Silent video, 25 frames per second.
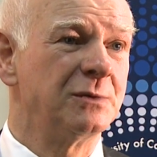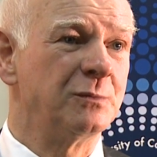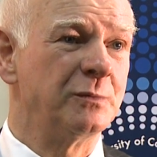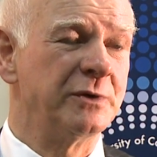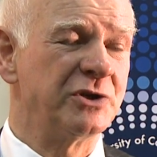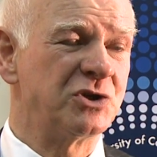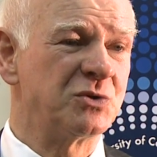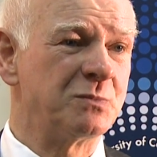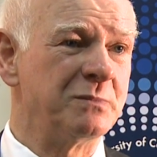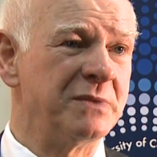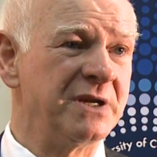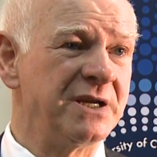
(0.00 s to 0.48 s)

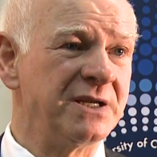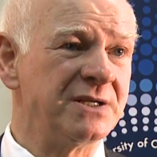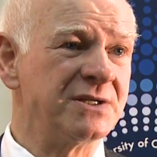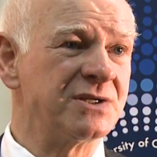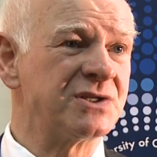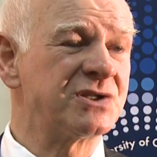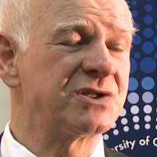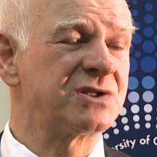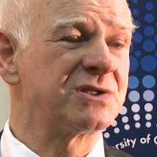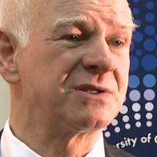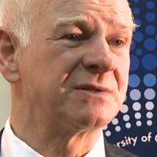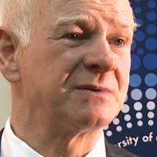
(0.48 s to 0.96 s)
which
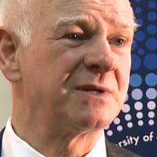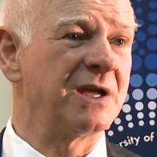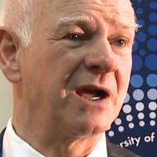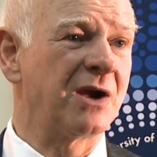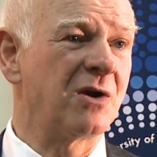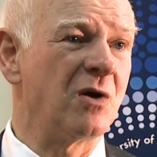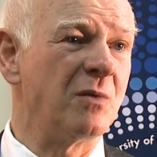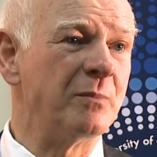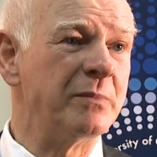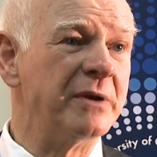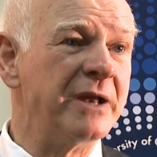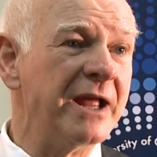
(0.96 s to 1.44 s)
means a
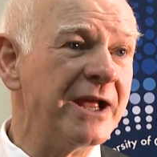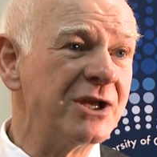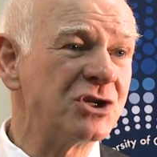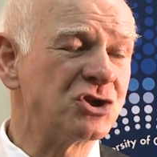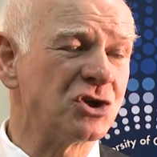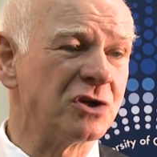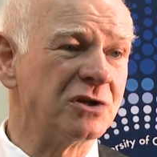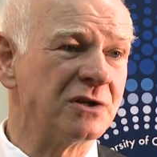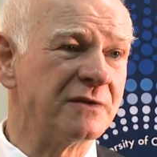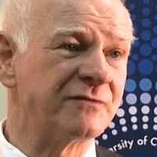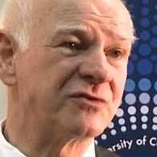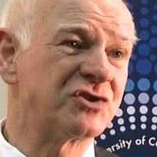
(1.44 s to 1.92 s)

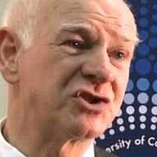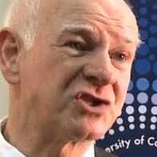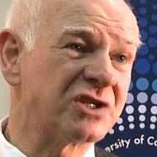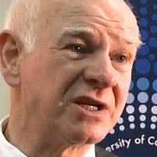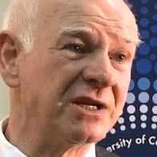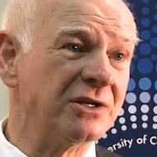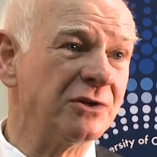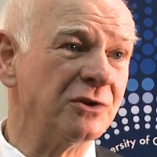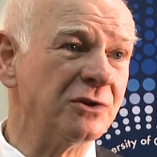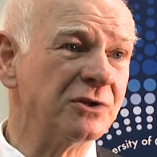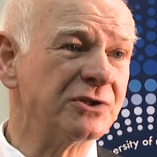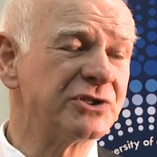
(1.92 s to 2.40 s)
combination of
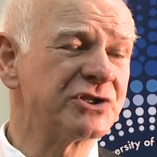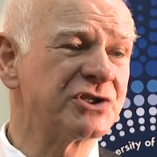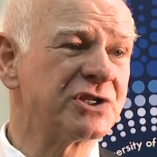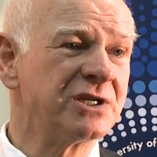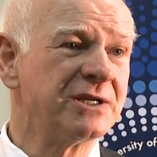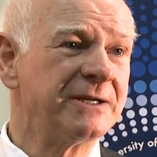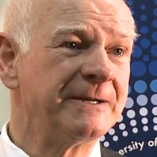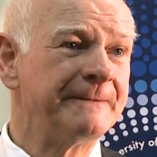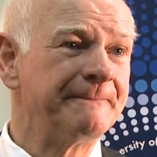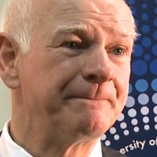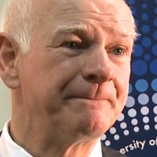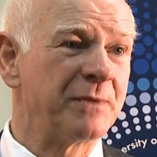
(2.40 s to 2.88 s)
skills
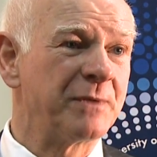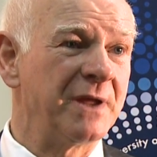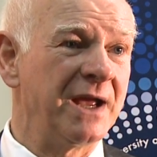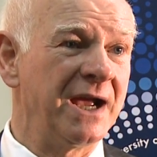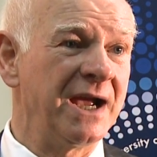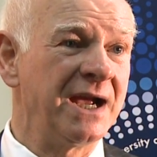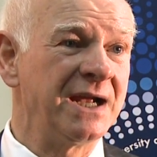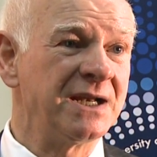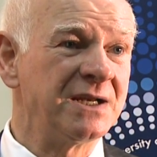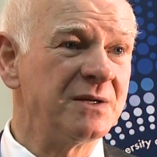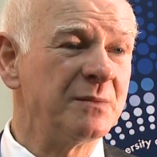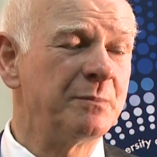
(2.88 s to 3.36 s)

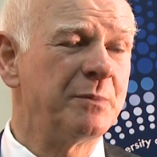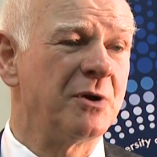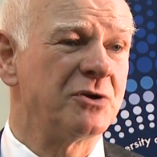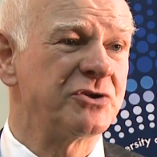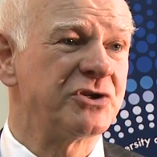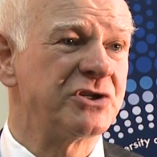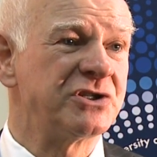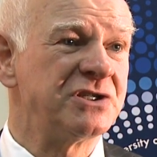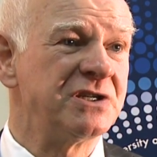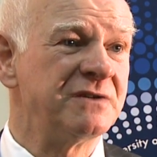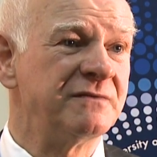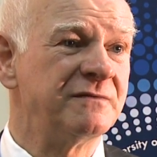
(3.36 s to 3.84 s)
and a
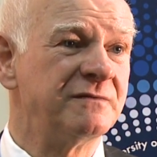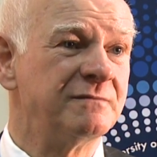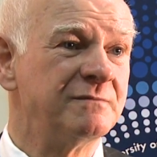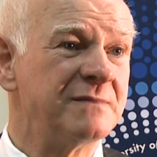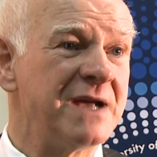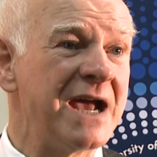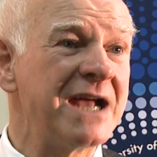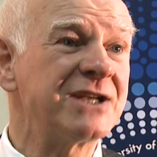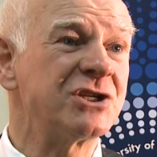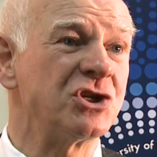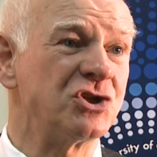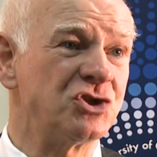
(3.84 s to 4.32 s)
positive
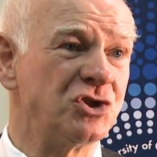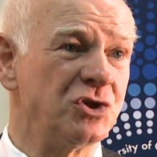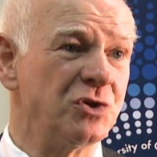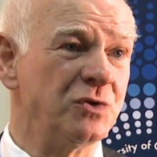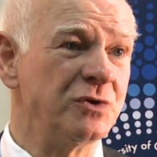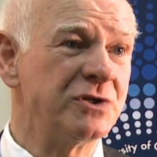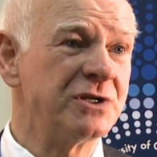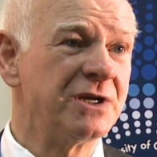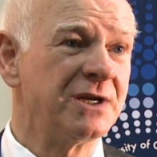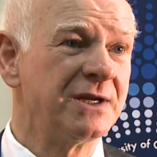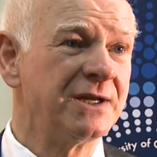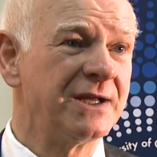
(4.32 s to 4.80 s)

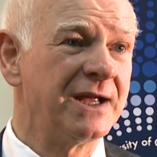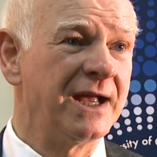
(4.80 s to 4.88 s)
attitude.